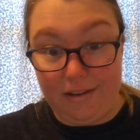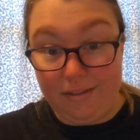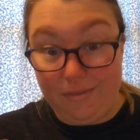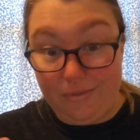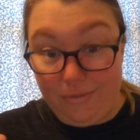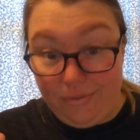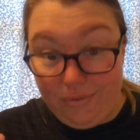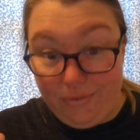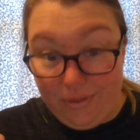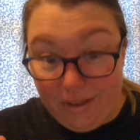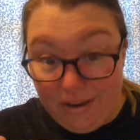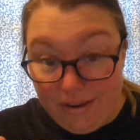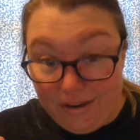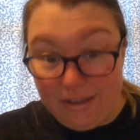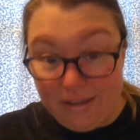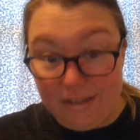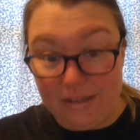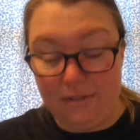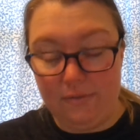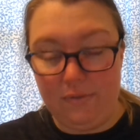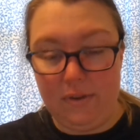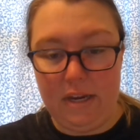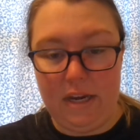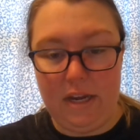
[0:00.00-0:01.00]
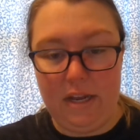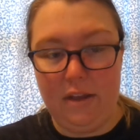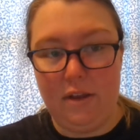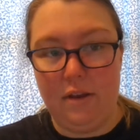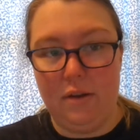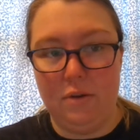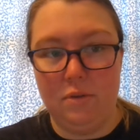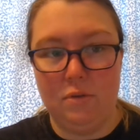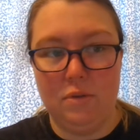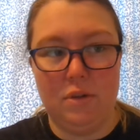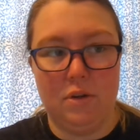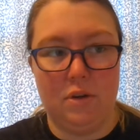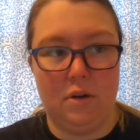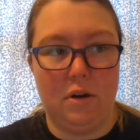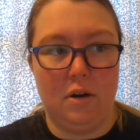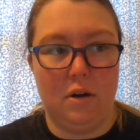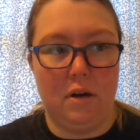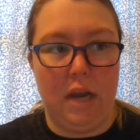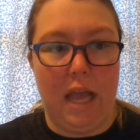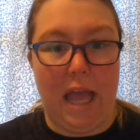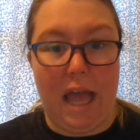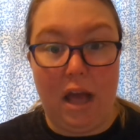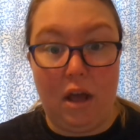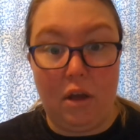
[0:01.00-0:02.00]
fitness videos or
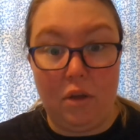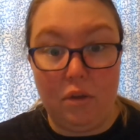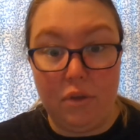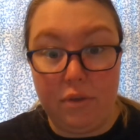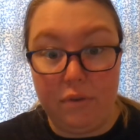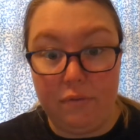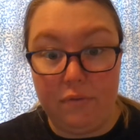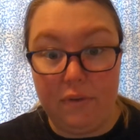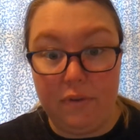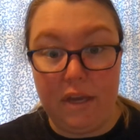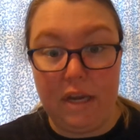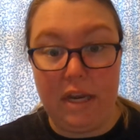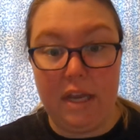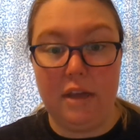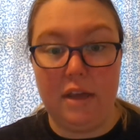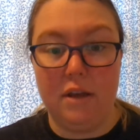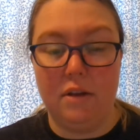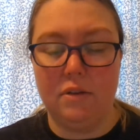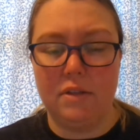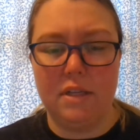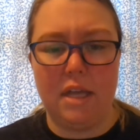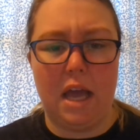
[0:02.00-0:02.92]
health videos,